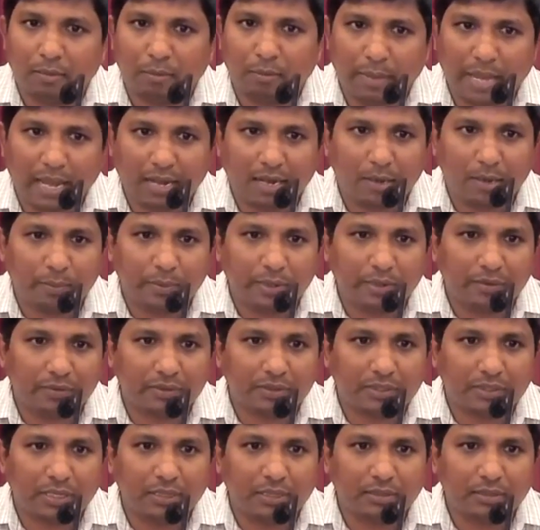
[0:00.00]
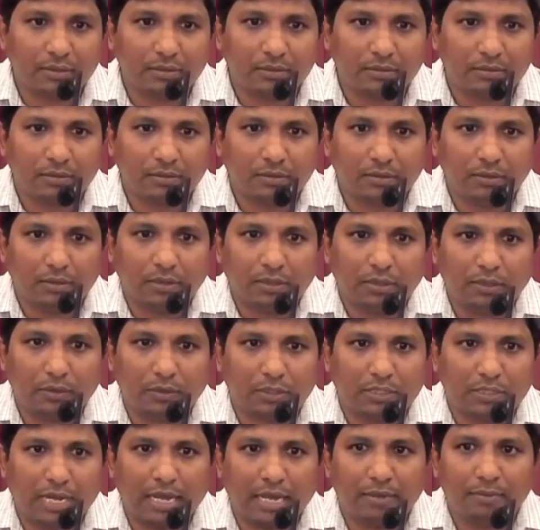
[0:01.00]
pack up everything. Your
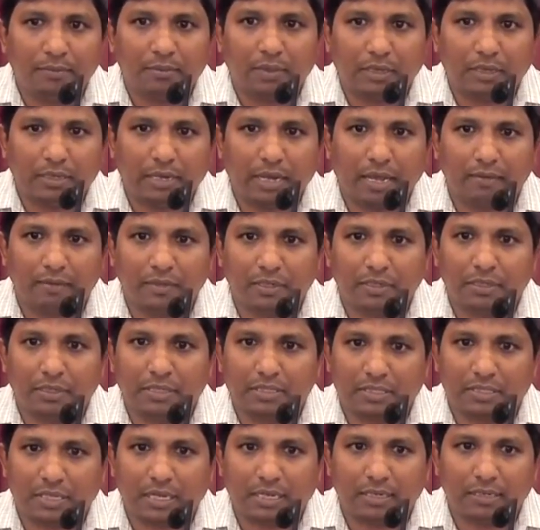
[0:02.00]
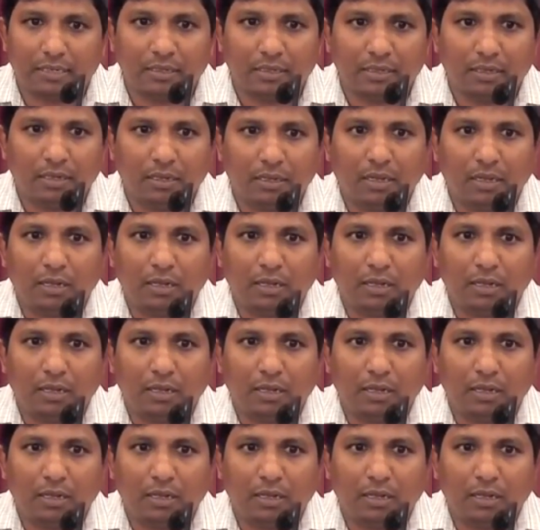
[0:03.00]
time on heaven is done.